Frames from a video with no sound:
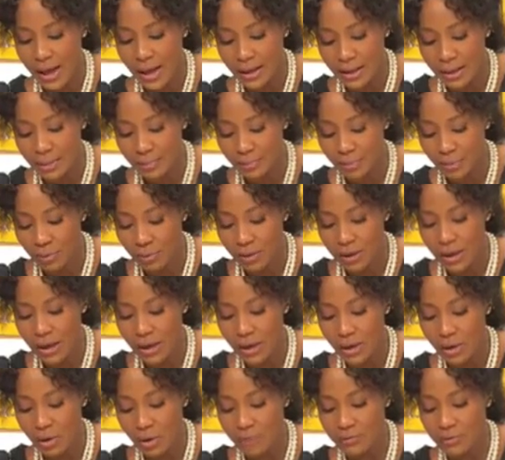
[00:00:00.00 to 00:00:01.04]

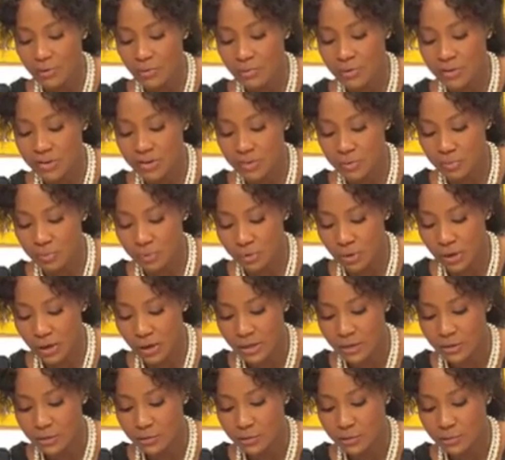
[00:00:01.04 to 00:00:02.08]
employer of the whistleblower;
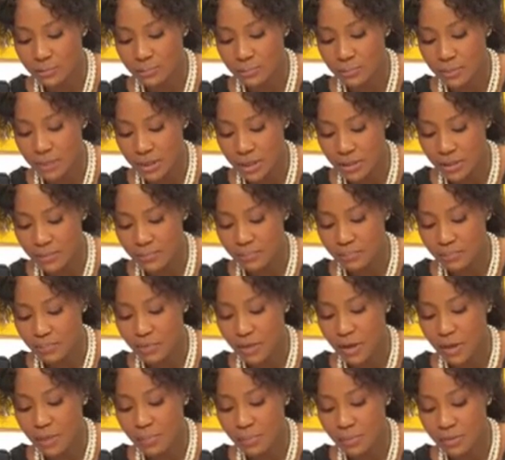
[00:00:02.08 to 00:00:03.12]
B,
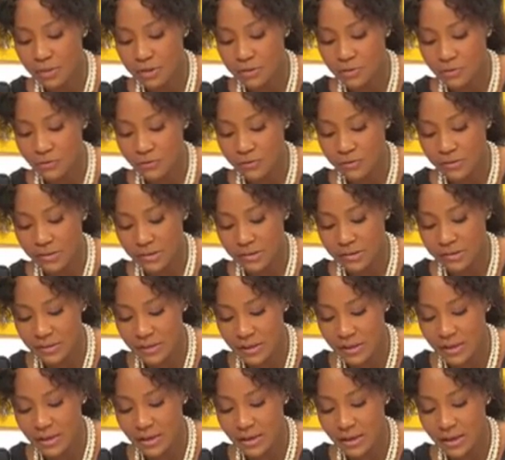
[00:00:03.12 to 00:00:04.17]
a police officer;
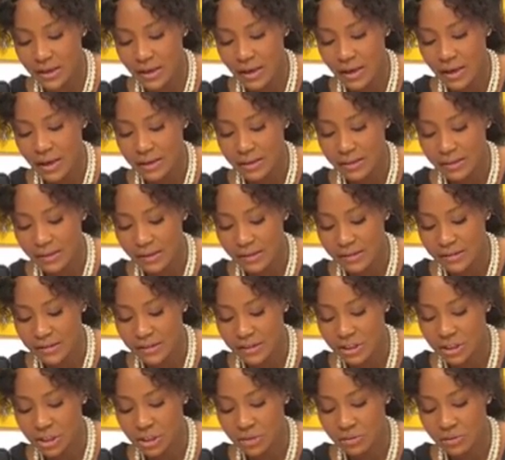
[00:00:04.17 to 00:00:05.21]
C, the
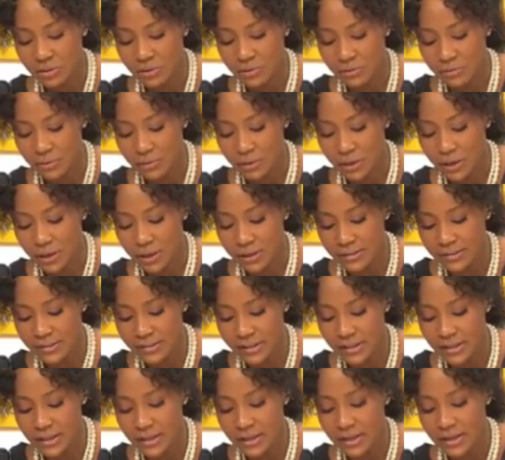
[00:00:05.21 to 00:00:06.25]
Attorney General;
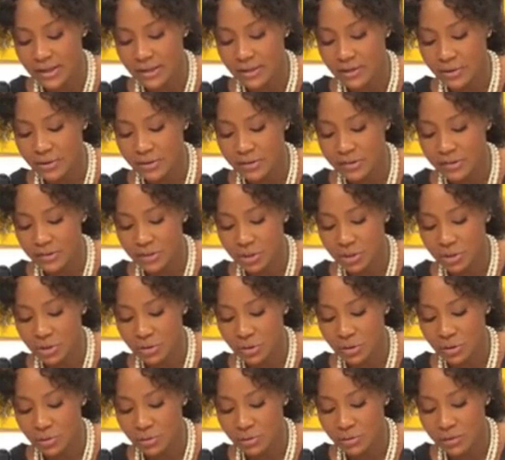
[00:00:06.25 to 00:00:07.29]
D, the Auditor
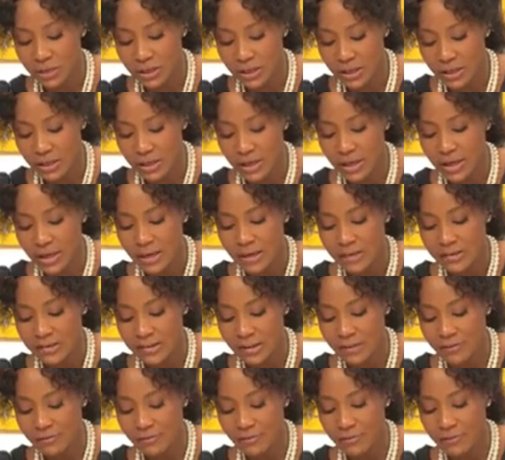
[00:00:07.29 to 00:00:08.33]
General; E, a
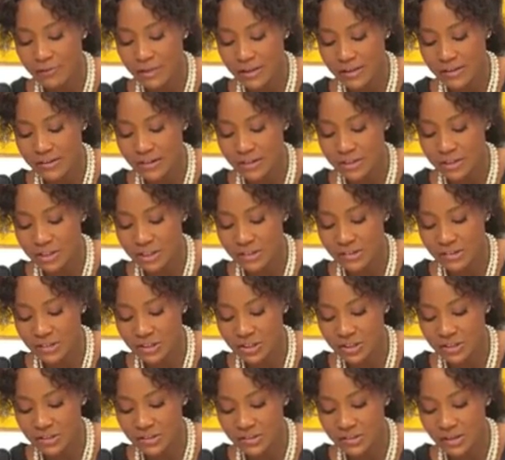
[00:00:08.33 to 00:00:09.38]
staff of the intelligence
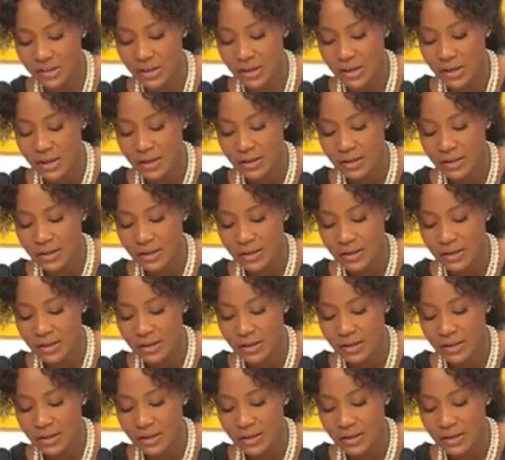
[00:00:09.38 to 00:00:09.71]
agency;